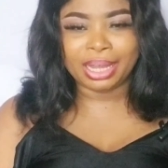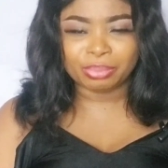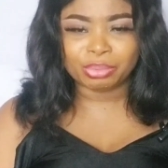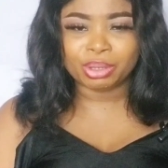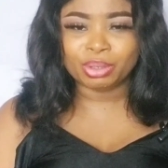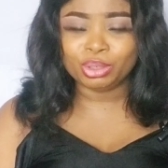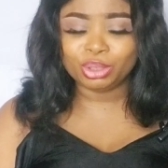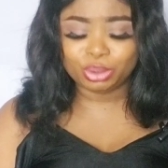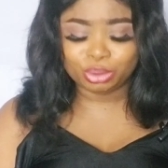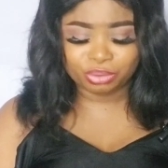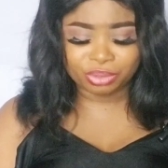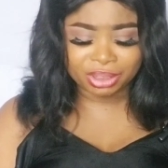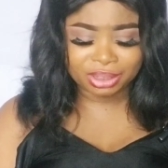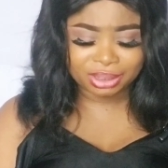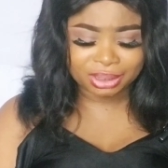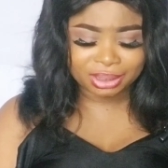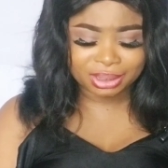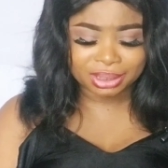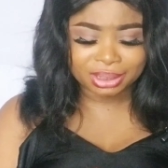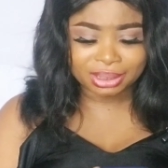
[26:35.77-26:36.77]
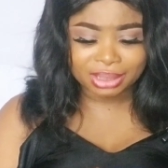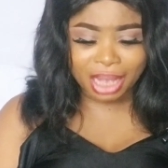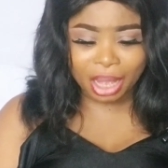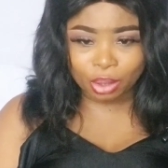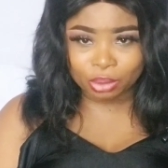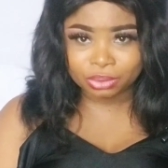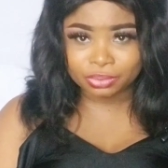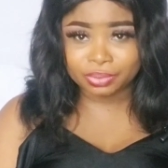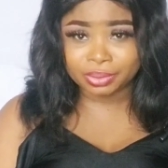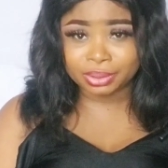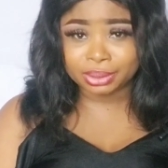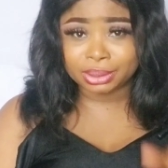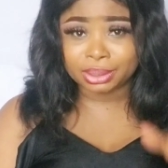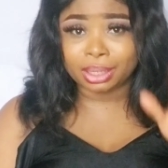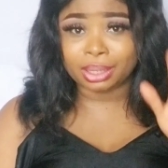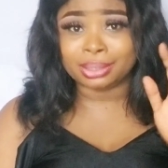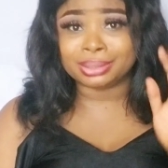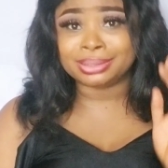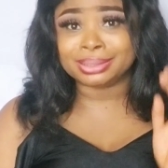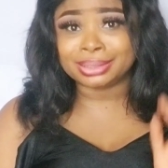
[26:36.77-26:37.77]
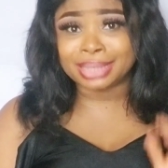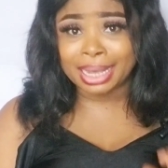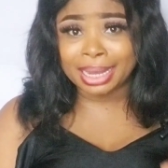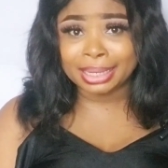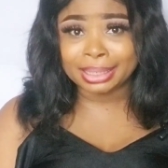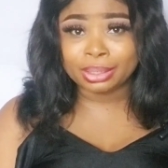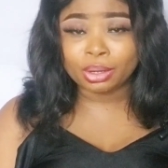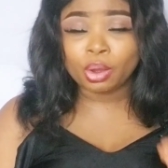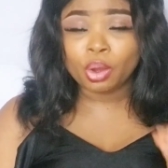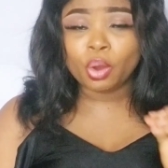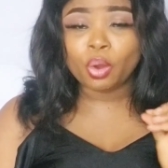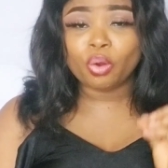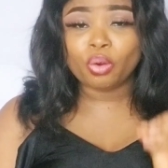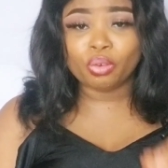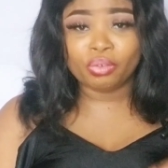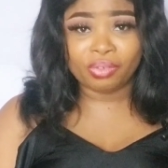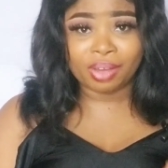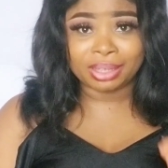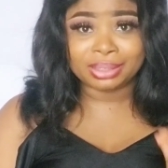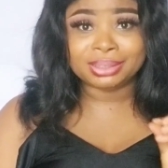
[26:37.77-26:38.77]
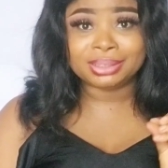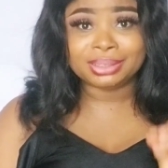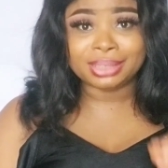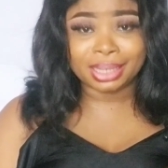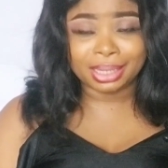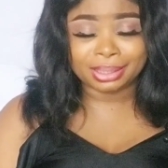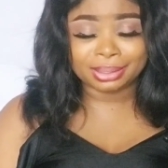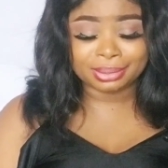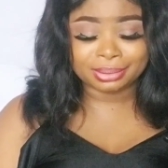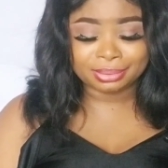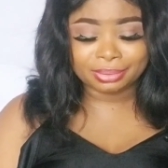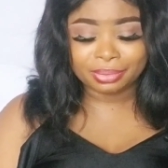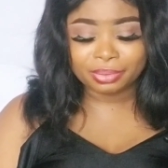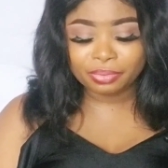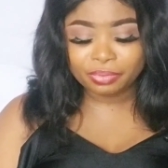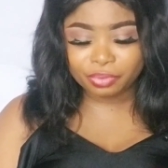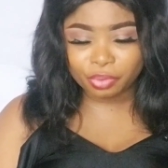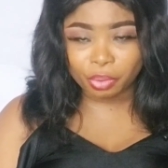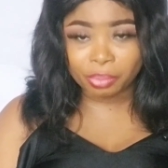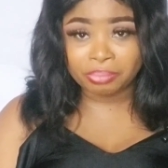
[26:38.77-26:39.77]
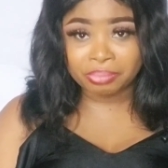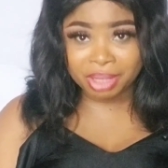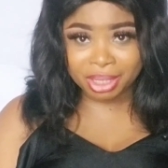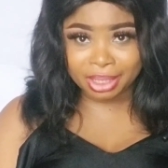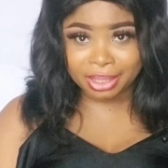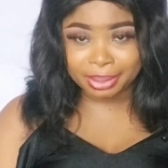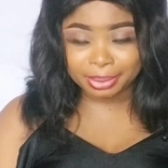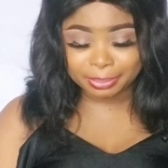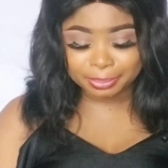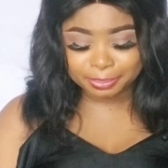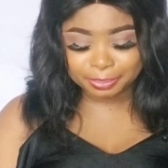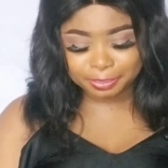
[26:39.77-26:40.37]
And I'm going to rate this outfit a 9 over 10 for me.